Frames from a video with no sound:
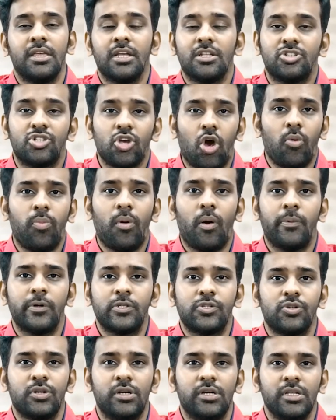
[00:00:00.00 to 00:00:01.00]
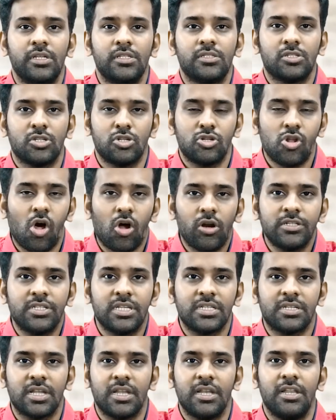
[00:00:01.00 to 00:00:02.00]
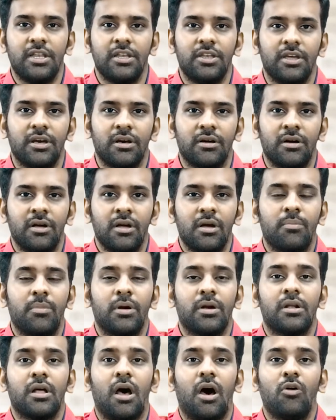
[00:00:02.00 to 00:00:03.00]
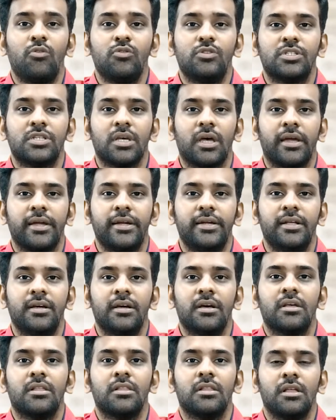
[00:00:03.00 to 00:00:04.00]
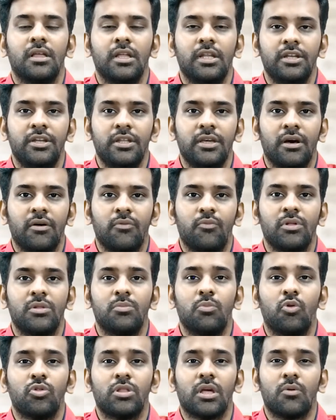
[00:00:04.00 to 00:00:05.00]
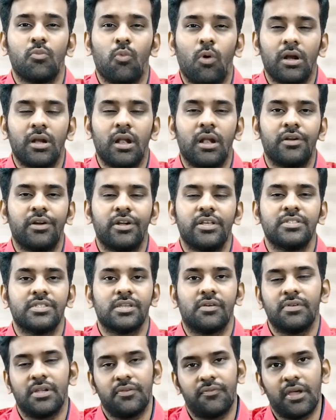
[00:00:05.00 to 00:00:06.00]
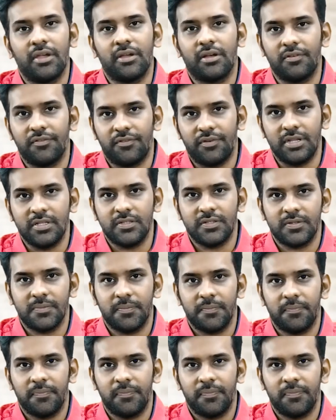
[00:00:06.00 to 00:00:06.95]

get job opportunities not just in India but outside India with more than 175 countries.